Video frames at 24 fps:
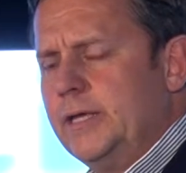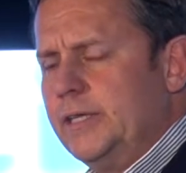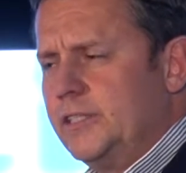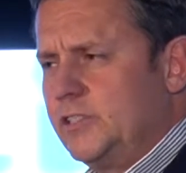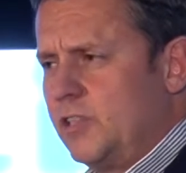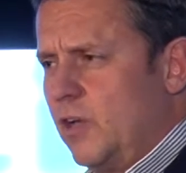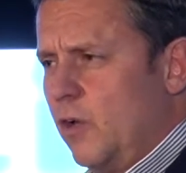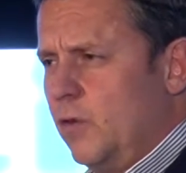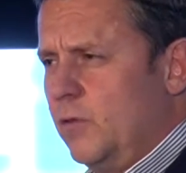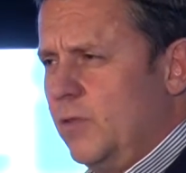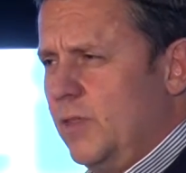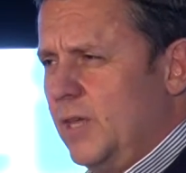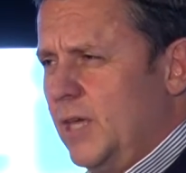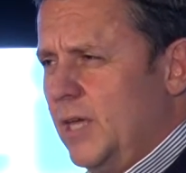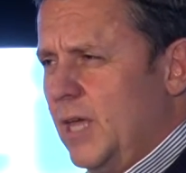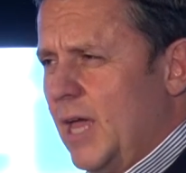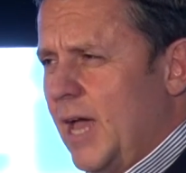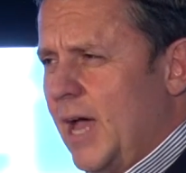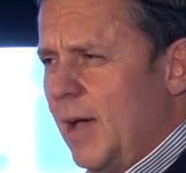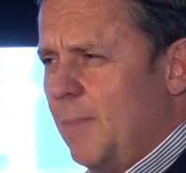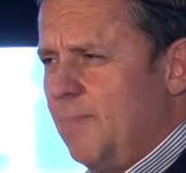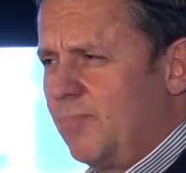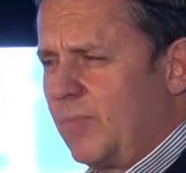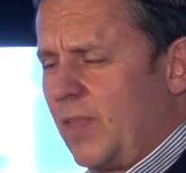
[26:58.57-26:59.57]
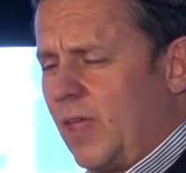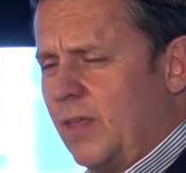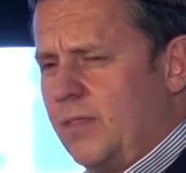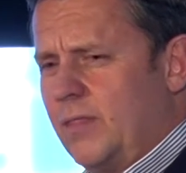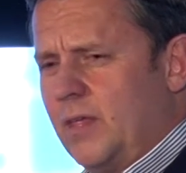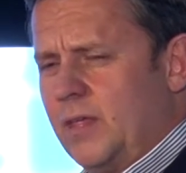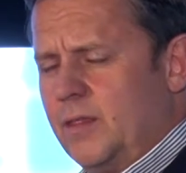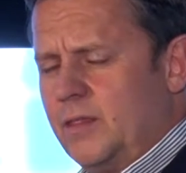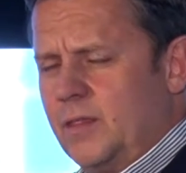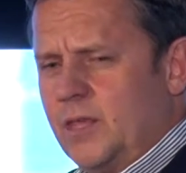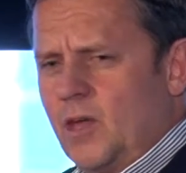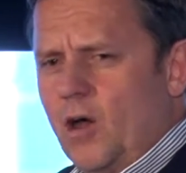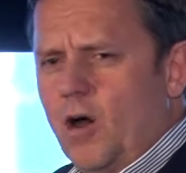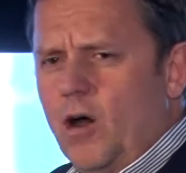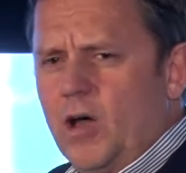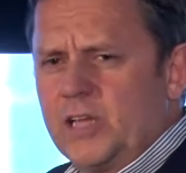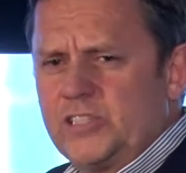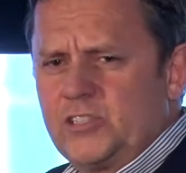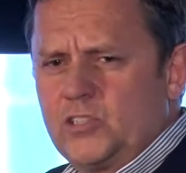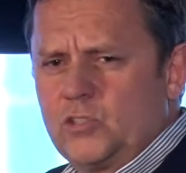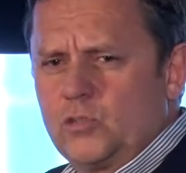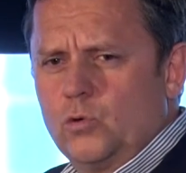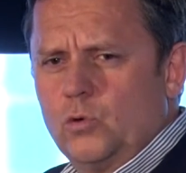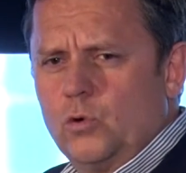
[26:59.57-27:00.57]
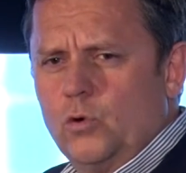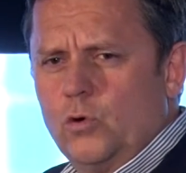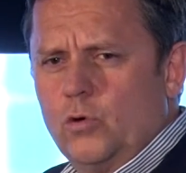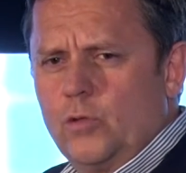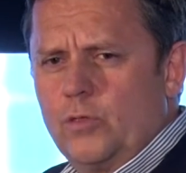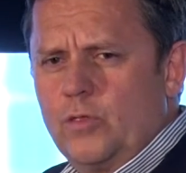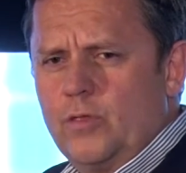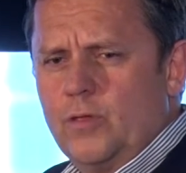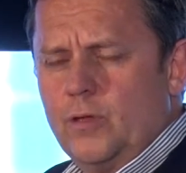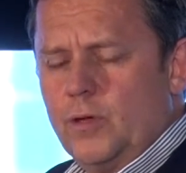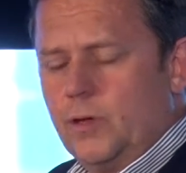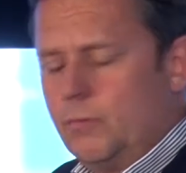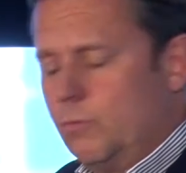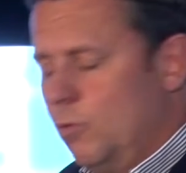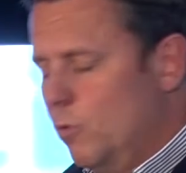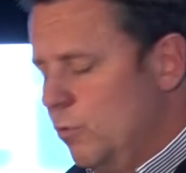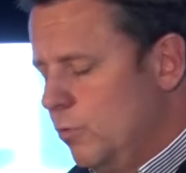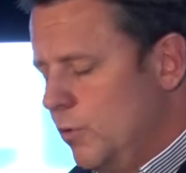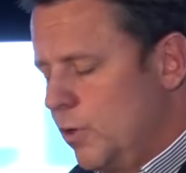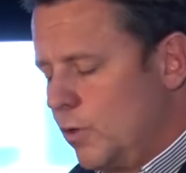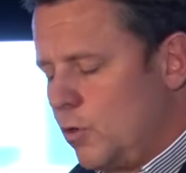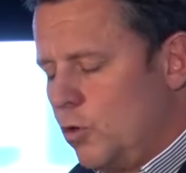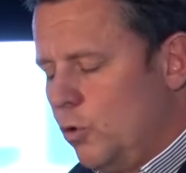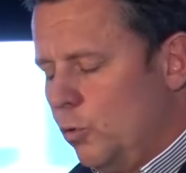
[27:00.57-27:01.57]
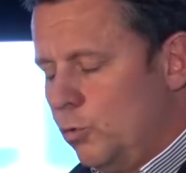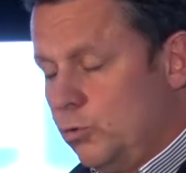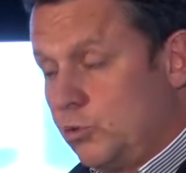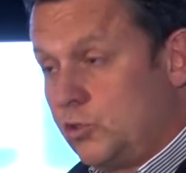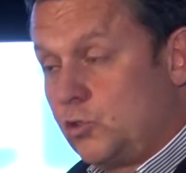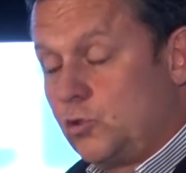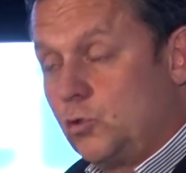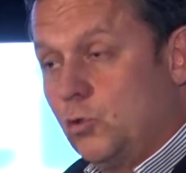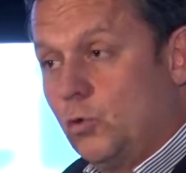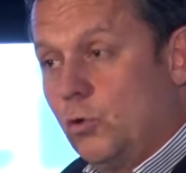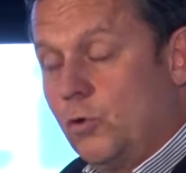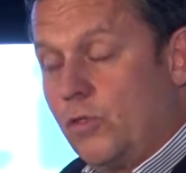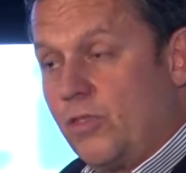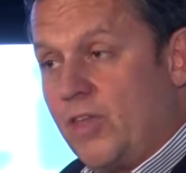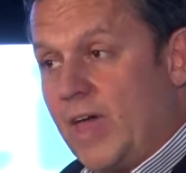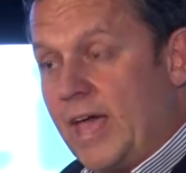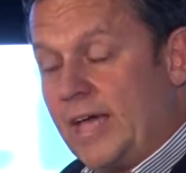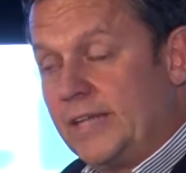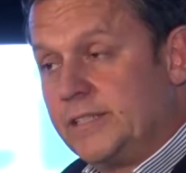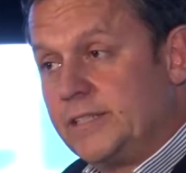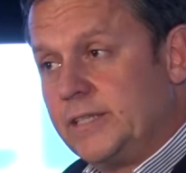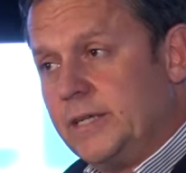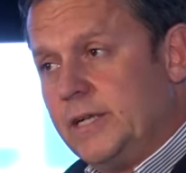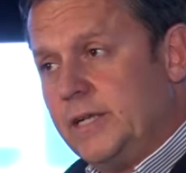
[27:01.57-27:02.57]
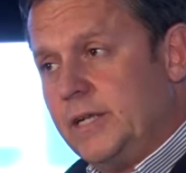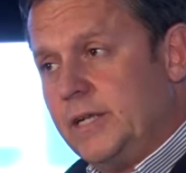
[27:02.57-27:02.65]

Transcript: So the ice store, the cool store that